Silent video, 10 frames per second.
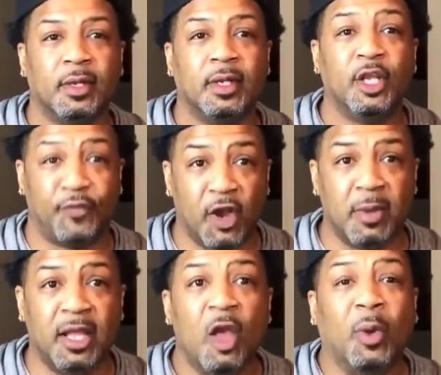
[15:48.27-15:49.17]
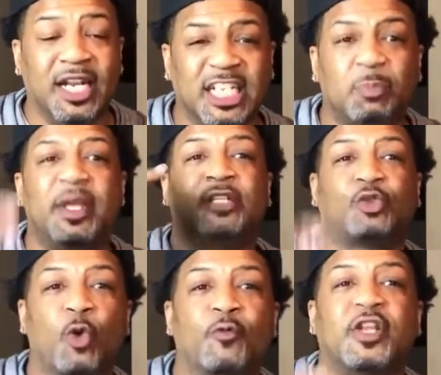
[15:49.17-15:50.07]
You feel me? We need to speak
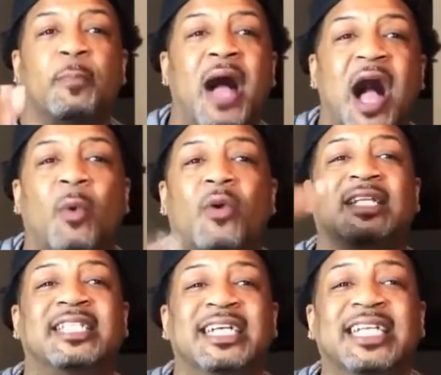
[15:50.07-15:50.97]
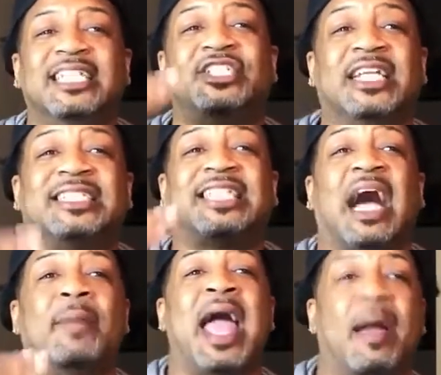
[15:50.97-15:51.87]
truth to power until this shit
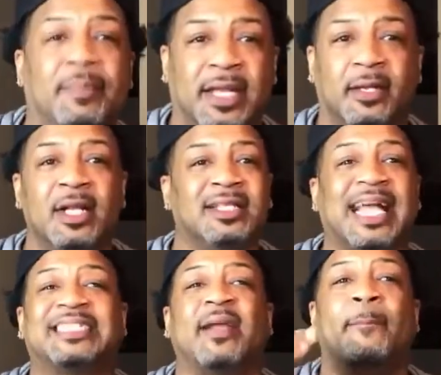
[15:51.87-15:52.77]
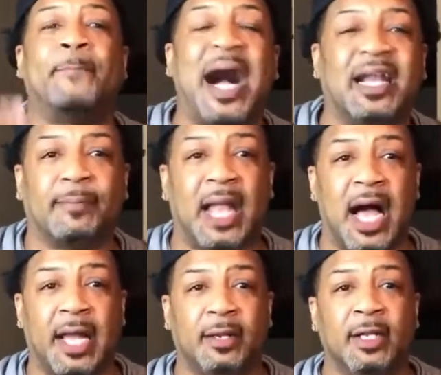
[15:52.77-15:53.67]
stop happening. That's the bottom line.